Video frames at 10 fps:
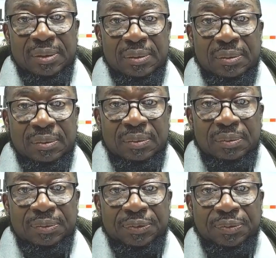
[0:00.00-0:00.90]

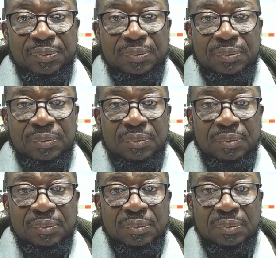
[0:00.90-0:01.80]

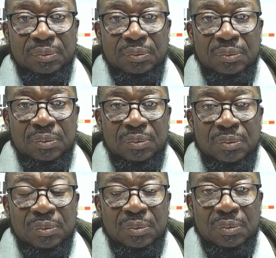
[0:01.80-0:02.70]

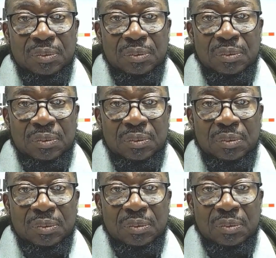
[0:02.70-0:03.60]

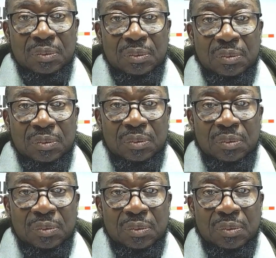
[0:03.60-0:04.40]
(no one is talking)